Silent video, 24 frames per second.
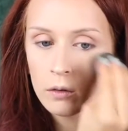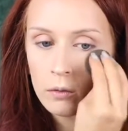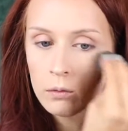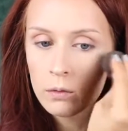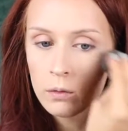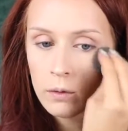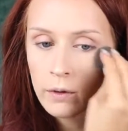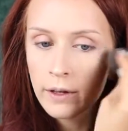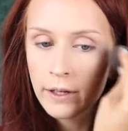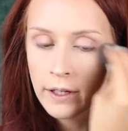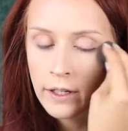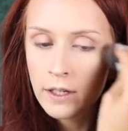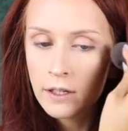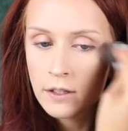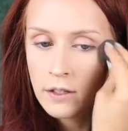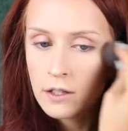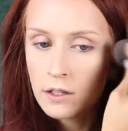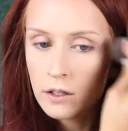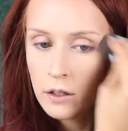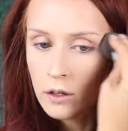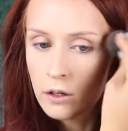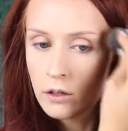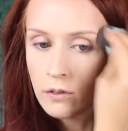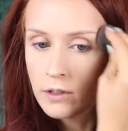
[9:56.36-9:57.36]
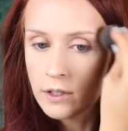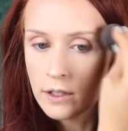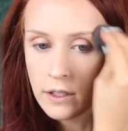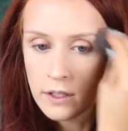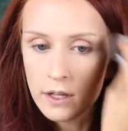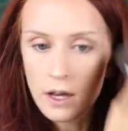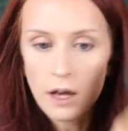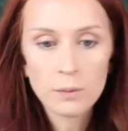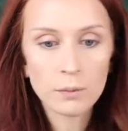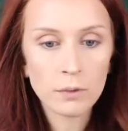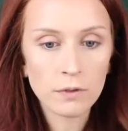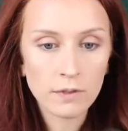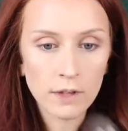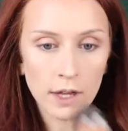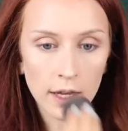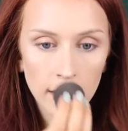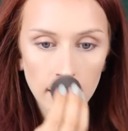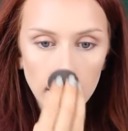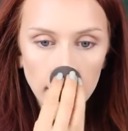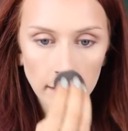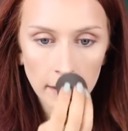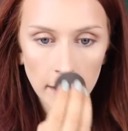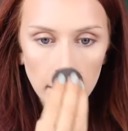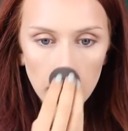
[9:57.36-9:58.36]
run it over the top of that
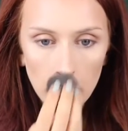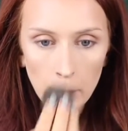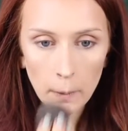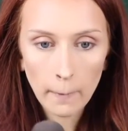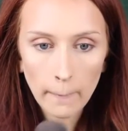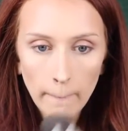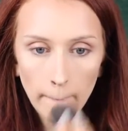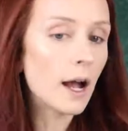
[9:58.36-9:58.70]
highlight.